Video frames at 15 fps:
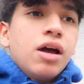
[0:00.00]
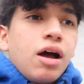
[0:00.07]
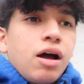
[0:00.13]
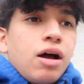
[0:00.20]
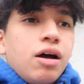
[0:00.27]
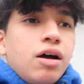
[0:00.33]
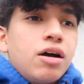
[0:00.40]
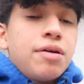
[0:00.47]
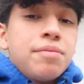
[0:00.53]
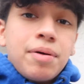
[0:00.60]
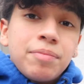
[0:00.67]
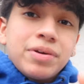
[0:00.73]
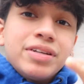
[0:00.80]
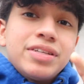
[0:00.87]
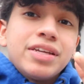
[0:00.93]
Um,
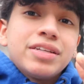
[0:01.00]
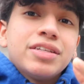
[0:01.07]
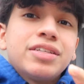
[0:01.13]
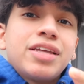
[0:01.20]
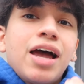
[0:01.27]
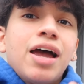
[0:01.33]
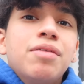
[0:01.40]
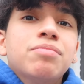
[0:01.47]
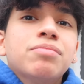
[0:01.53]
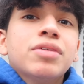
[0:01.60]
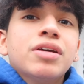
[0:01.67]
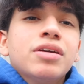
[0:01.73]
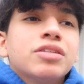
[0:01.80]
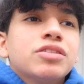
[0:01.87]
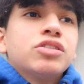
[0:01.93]
I'm gonna take this time
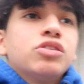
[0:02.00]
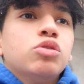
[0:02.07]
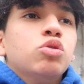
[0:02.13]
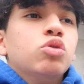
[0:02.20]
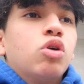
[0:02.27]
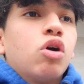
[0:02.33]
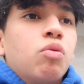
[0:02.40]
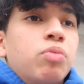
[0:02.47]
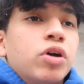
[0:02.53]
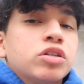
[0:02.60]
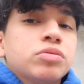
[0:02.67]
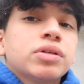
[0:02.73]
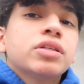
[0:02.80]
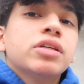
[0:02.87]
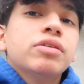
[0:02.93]
to go
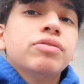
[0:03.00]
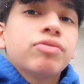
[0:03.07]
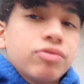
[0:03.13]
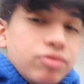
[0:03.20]
brush my teeth,